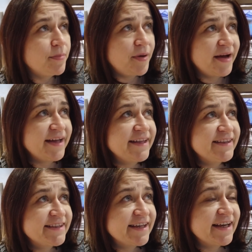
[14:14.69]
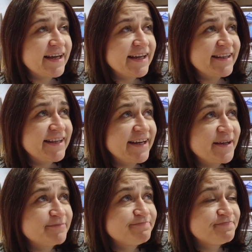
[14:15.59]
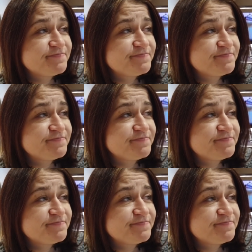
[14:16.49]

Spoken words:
but the